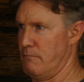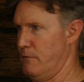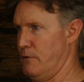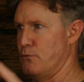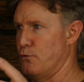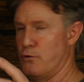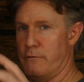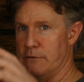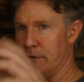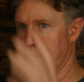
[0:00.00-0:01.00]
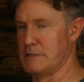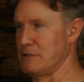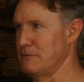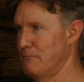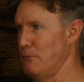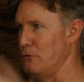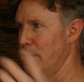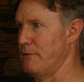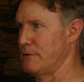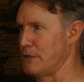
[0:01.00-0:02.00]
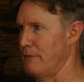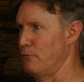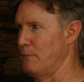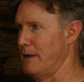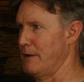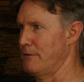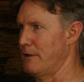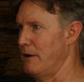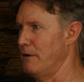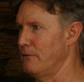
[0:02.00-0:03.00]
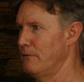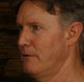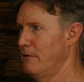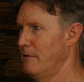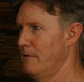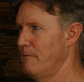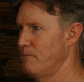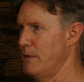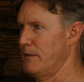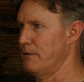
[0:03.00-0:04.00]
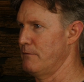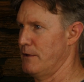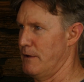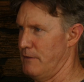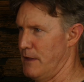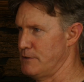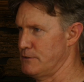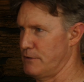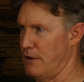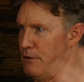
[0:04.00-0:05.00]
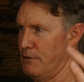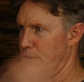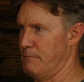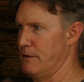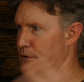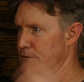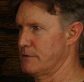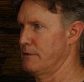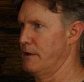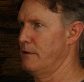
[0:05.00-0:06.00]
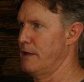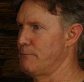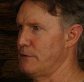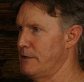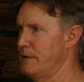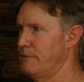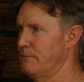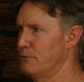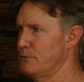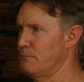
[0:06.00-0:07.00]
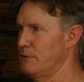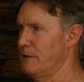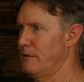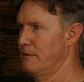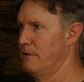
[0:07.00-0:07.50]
A quarter of it's going to fall off the shovel back into the hole, and the edges of the hole are going to be constantly collapsing in, which would be a